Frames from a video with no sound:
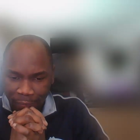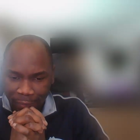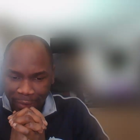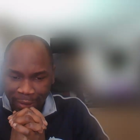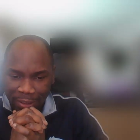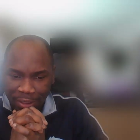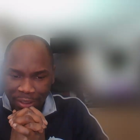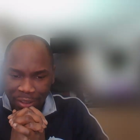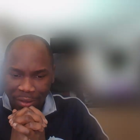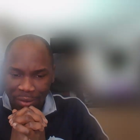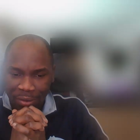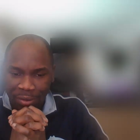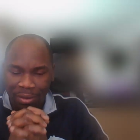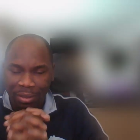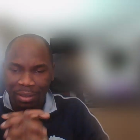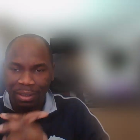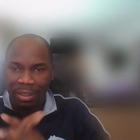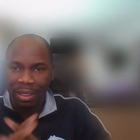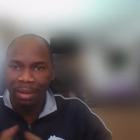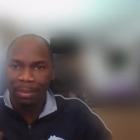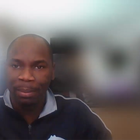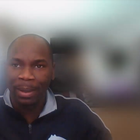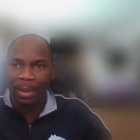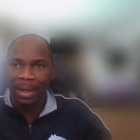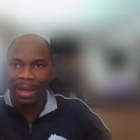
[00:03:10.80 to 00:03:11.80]
vessels,
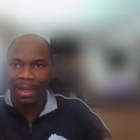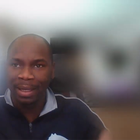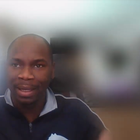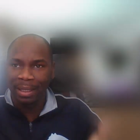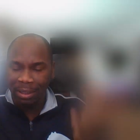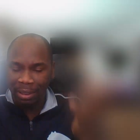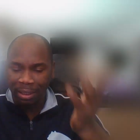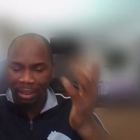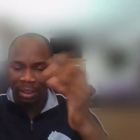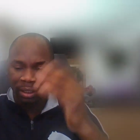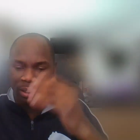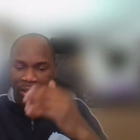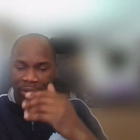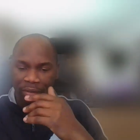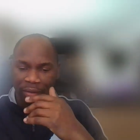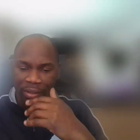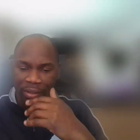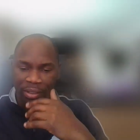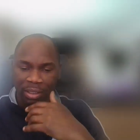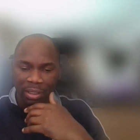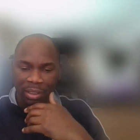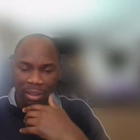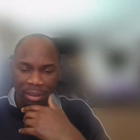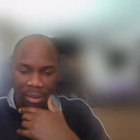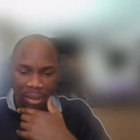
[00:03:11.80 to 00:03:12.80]
thereby
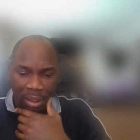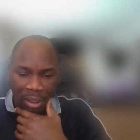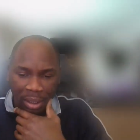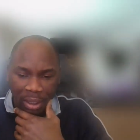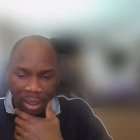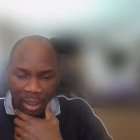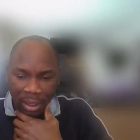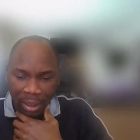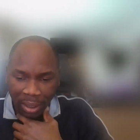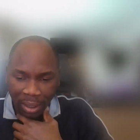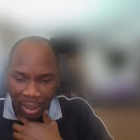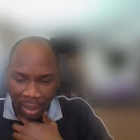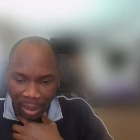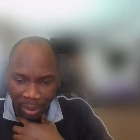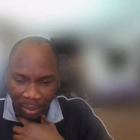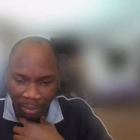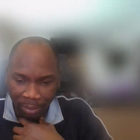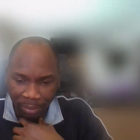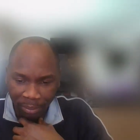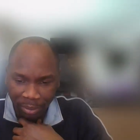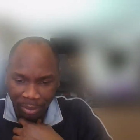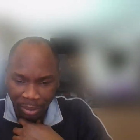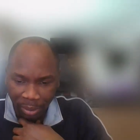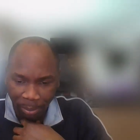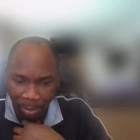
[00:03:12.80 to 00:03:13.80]
increasing
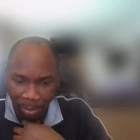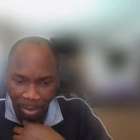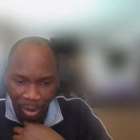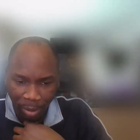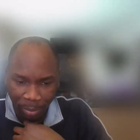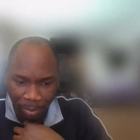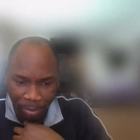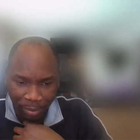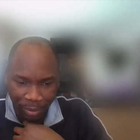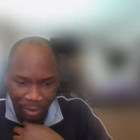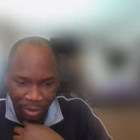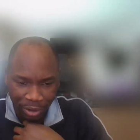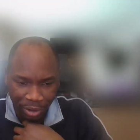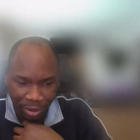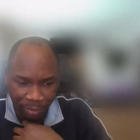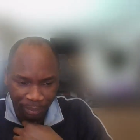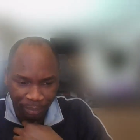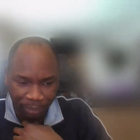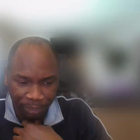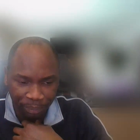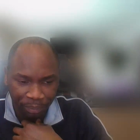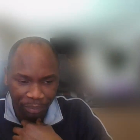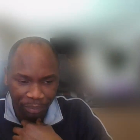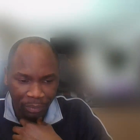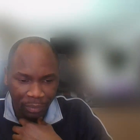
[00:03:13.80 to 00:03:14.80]
the blood pressure.
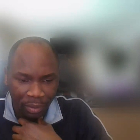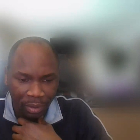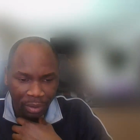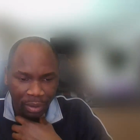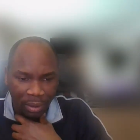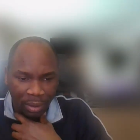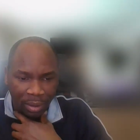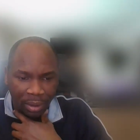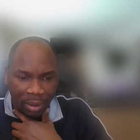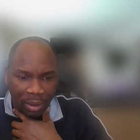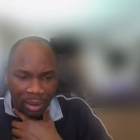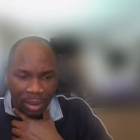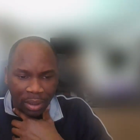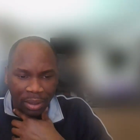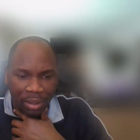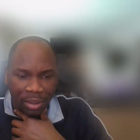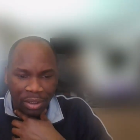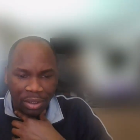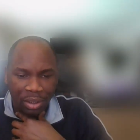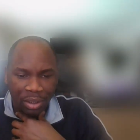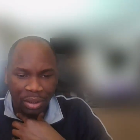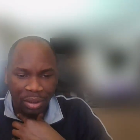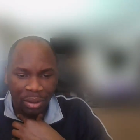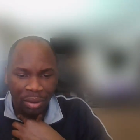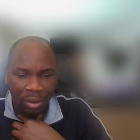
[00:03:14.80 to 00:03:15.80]

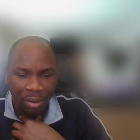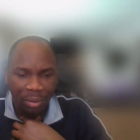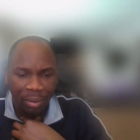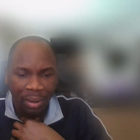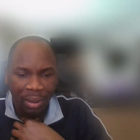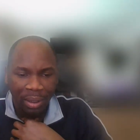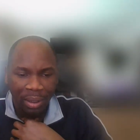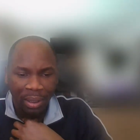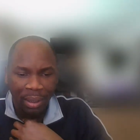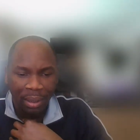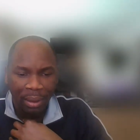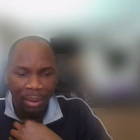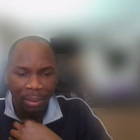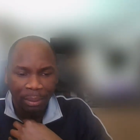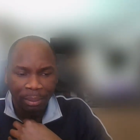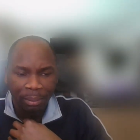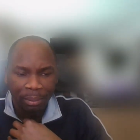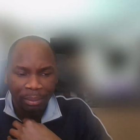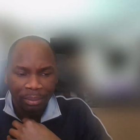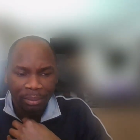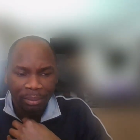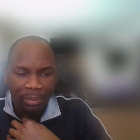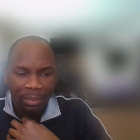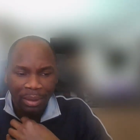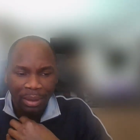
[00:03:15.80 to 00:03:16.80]
So
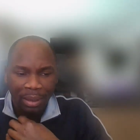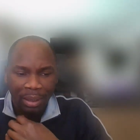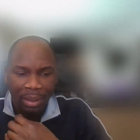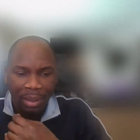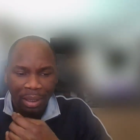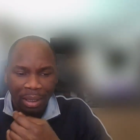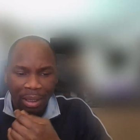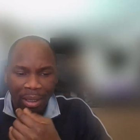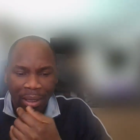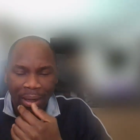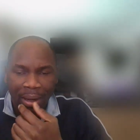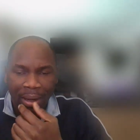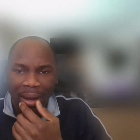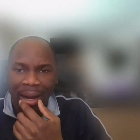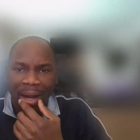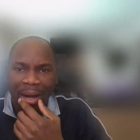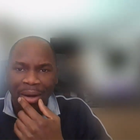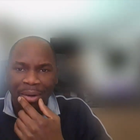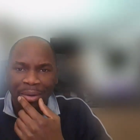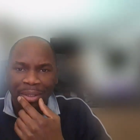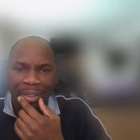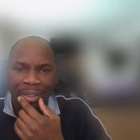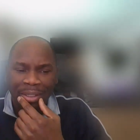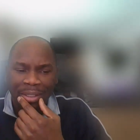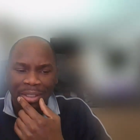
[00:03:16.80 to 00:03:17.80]

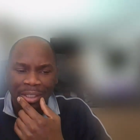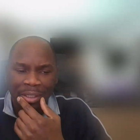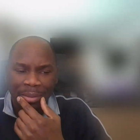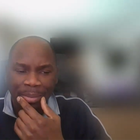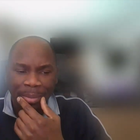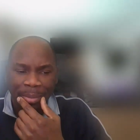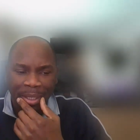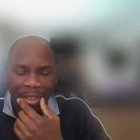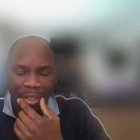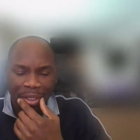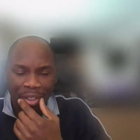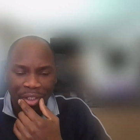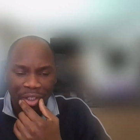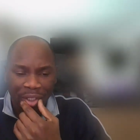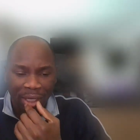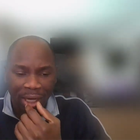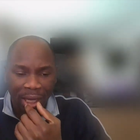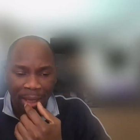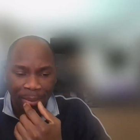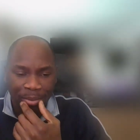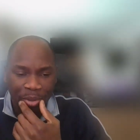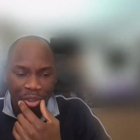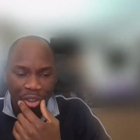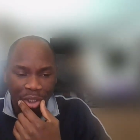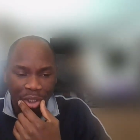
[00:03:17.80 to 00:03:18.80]
how is this medication
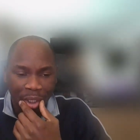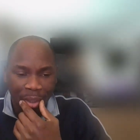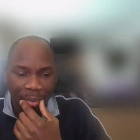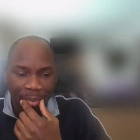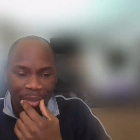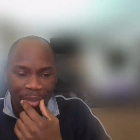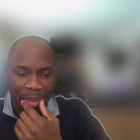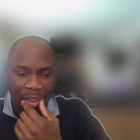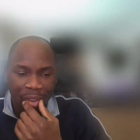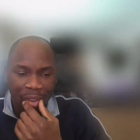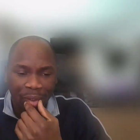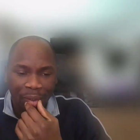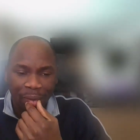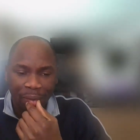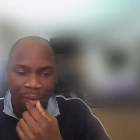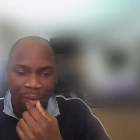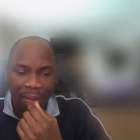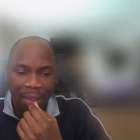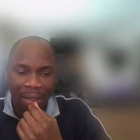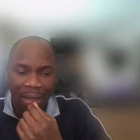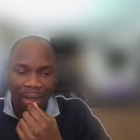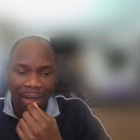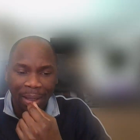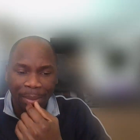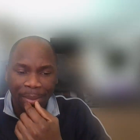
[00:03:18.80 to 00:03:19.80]
absorbed? So
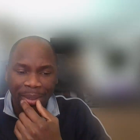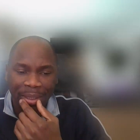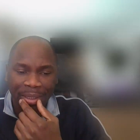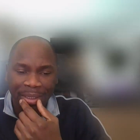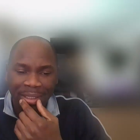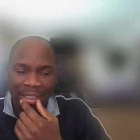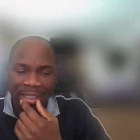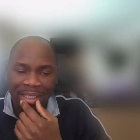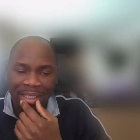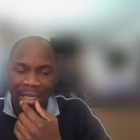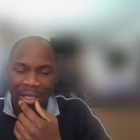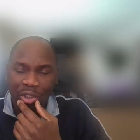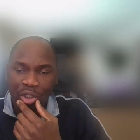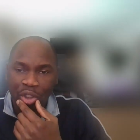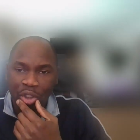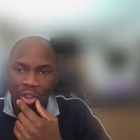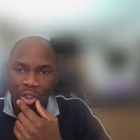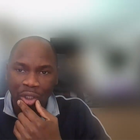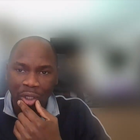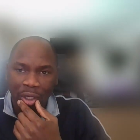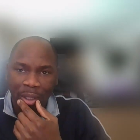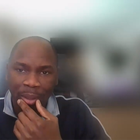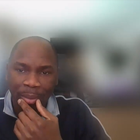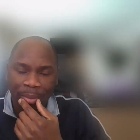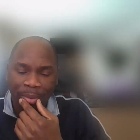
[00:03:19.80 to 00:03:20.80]
it is
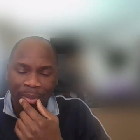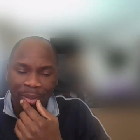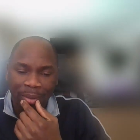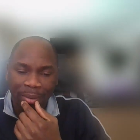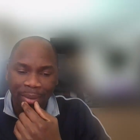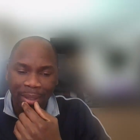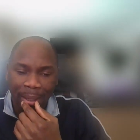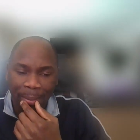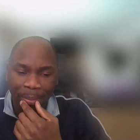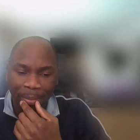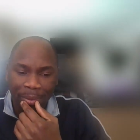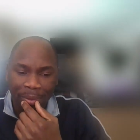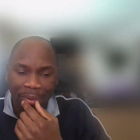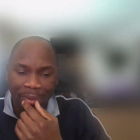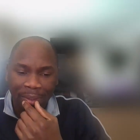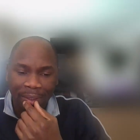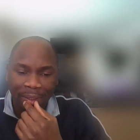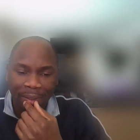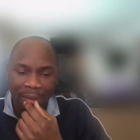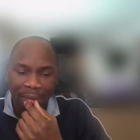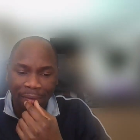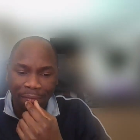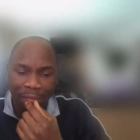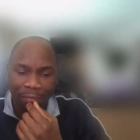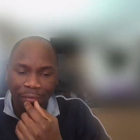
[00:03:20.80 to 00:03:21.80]
absorbed
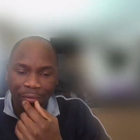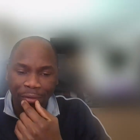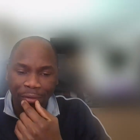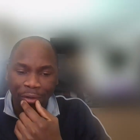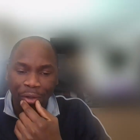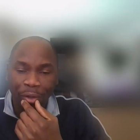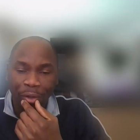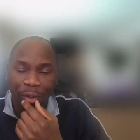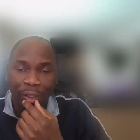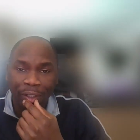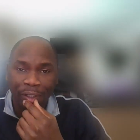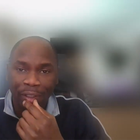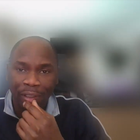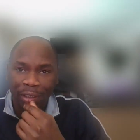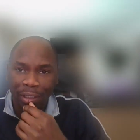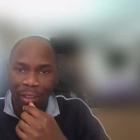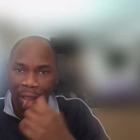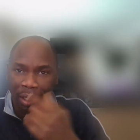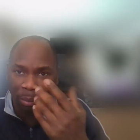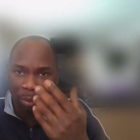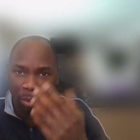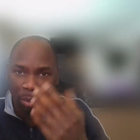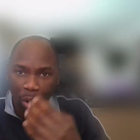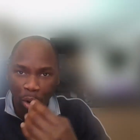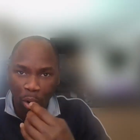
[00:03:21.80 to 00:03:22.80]
rapidly following
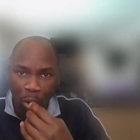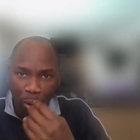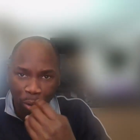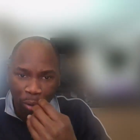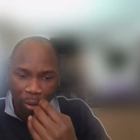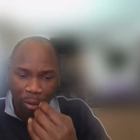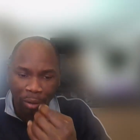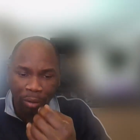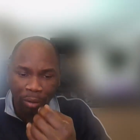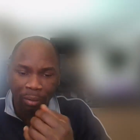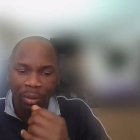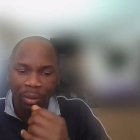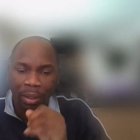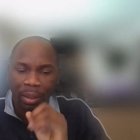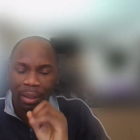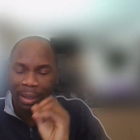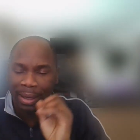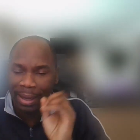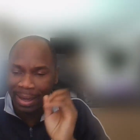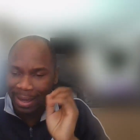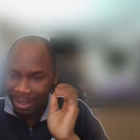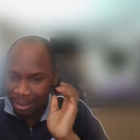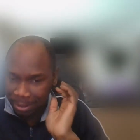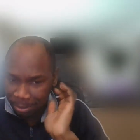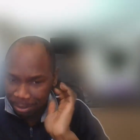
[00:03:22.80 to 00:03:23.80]
oral
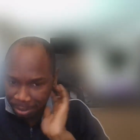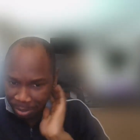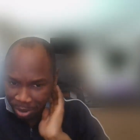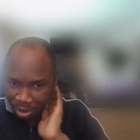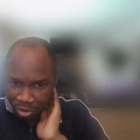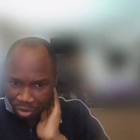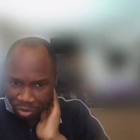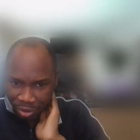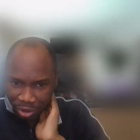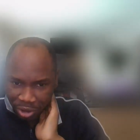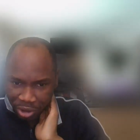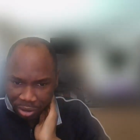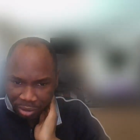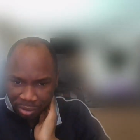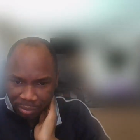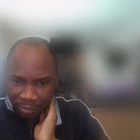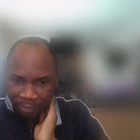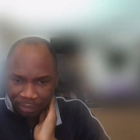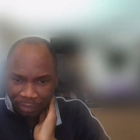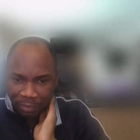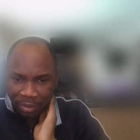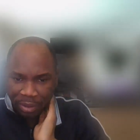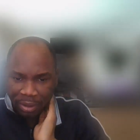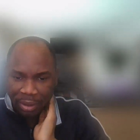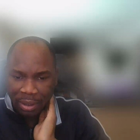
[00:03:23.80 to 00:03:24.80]

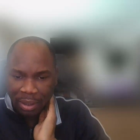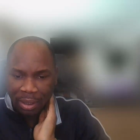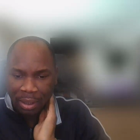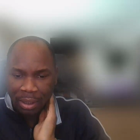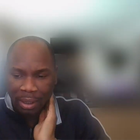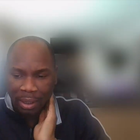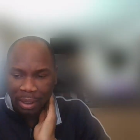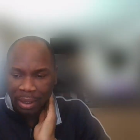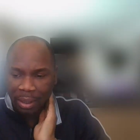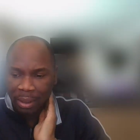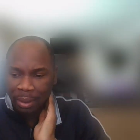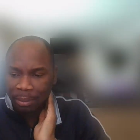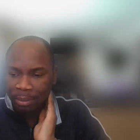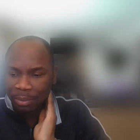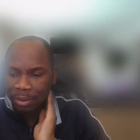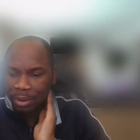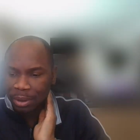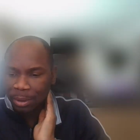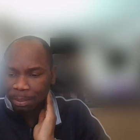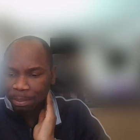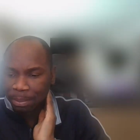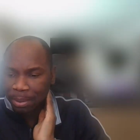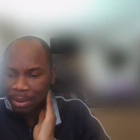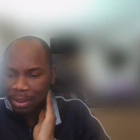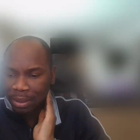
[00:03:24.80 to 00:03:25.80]
administration.
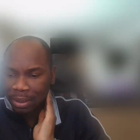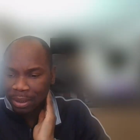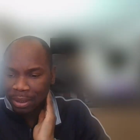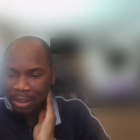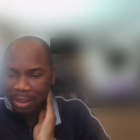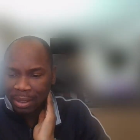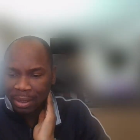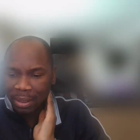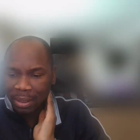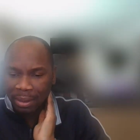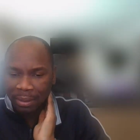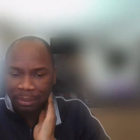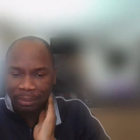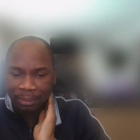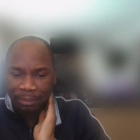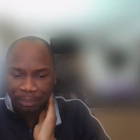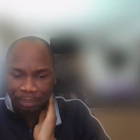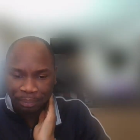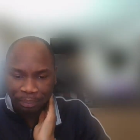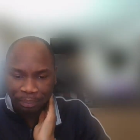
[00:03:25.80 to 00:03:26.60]
The peak